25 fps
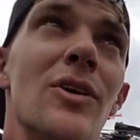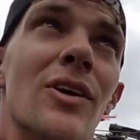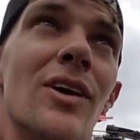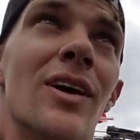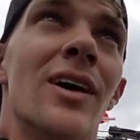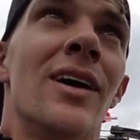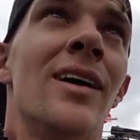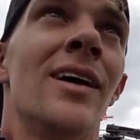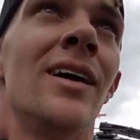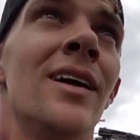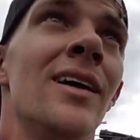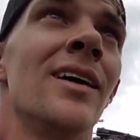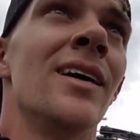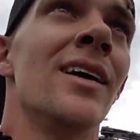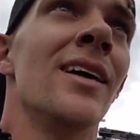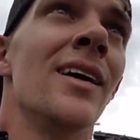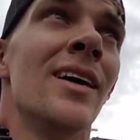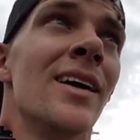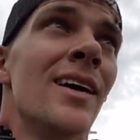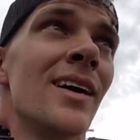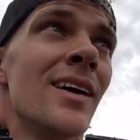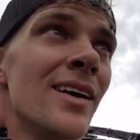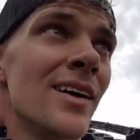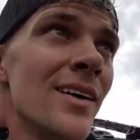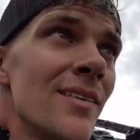
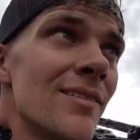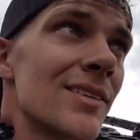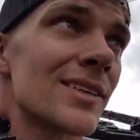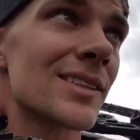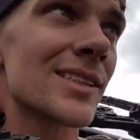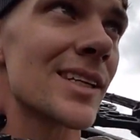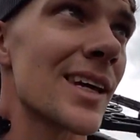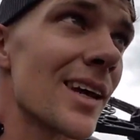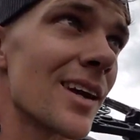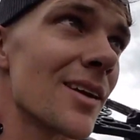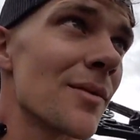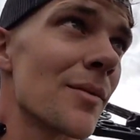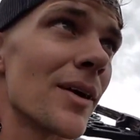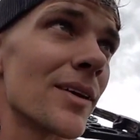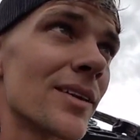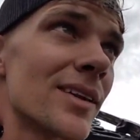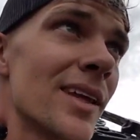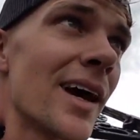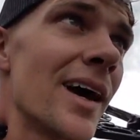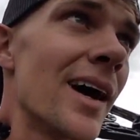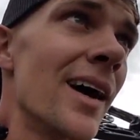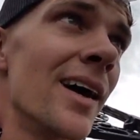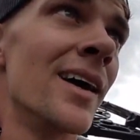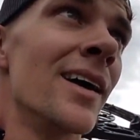I'm excited about that.